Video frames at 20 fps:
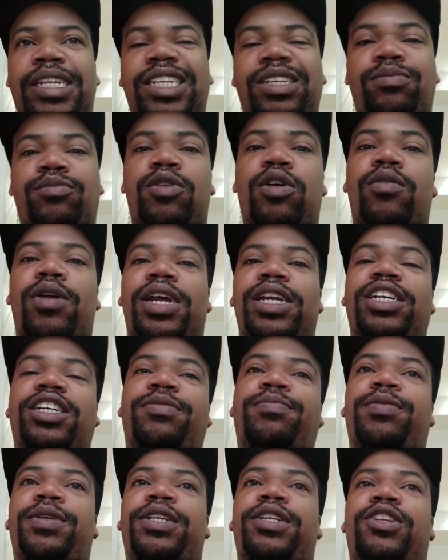This mall right
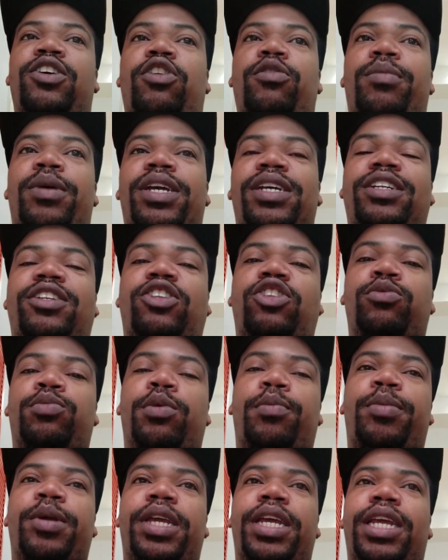here is pretty dope, man. It's
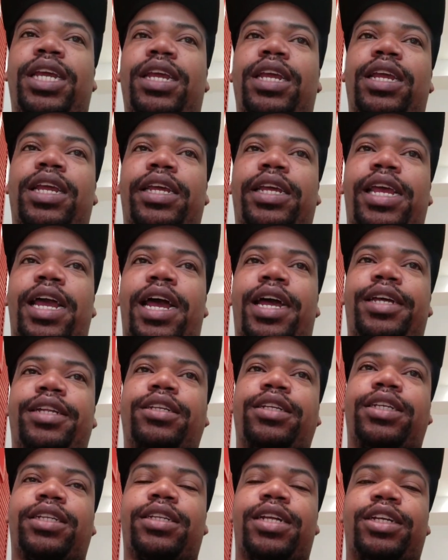super big. It got,
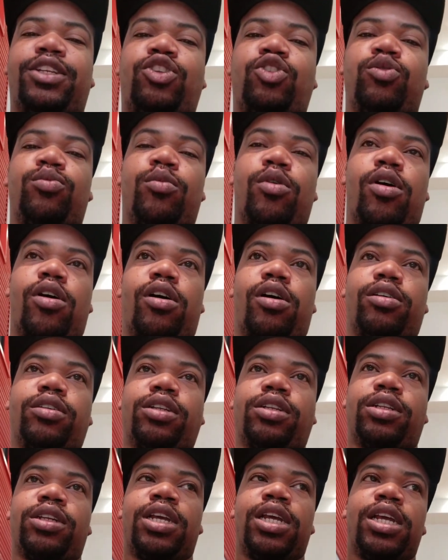it's like two
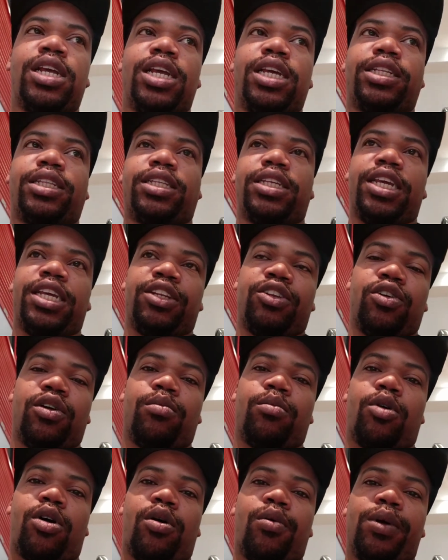malls. It's the
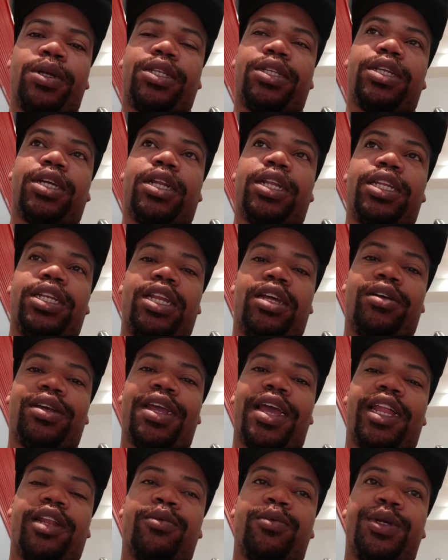indoor mall, which is the Glendale
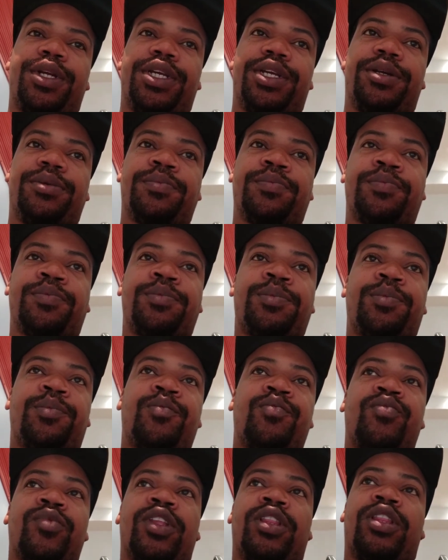Galleria.
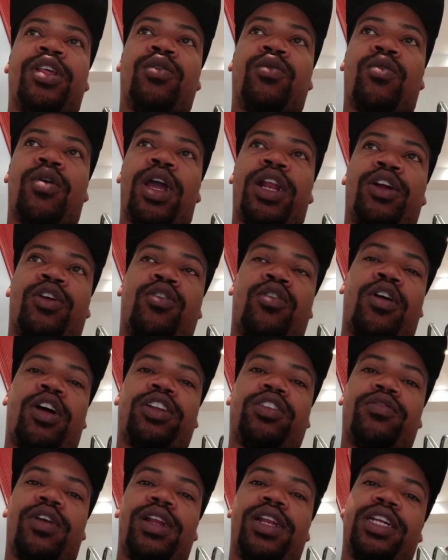Then right
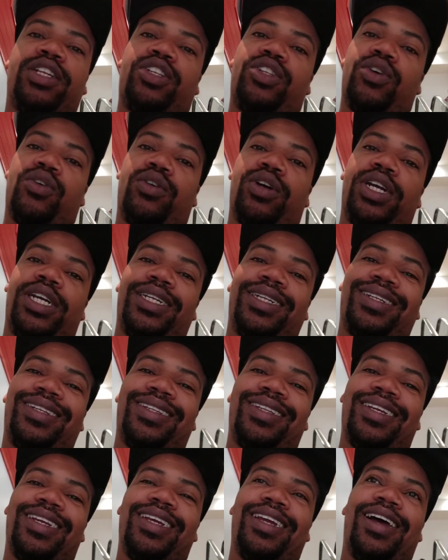across, right next door, is
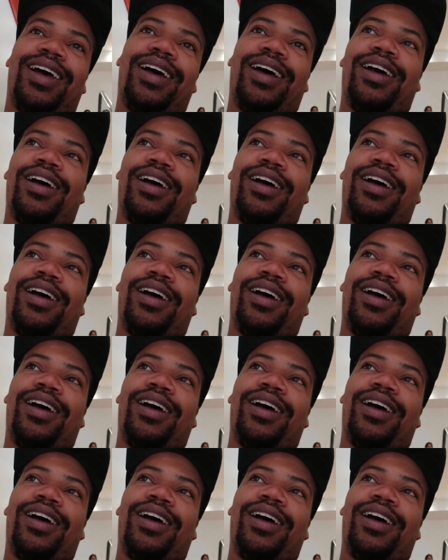the